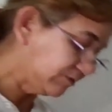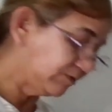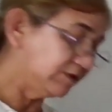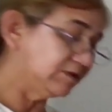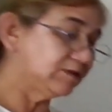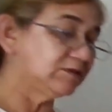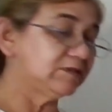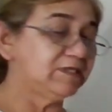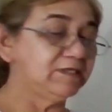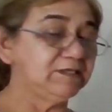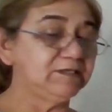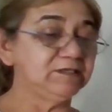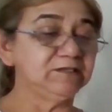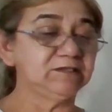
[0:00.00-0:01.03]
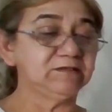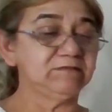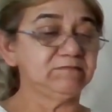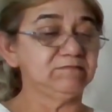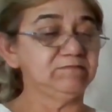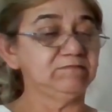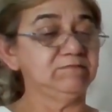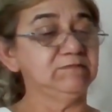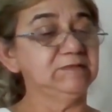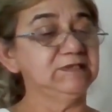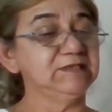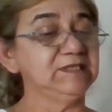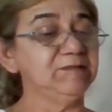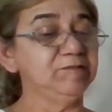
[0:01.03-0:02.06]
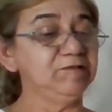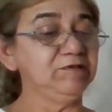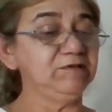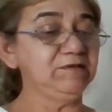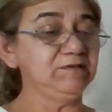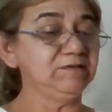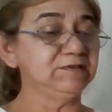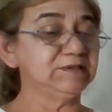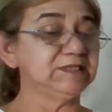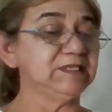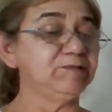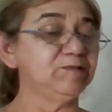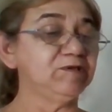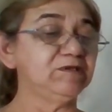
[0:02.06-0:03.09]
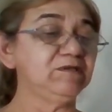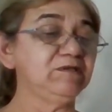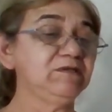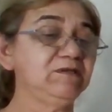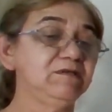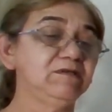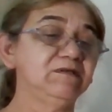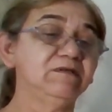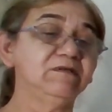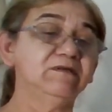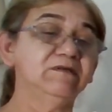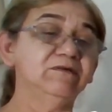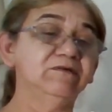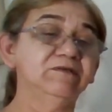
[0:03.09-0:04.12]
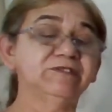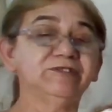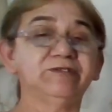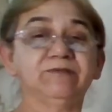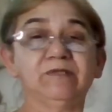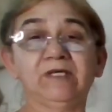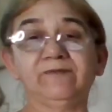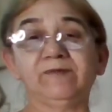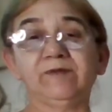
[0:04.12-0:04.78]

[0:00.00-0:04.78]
one is a zebra or a giraffe,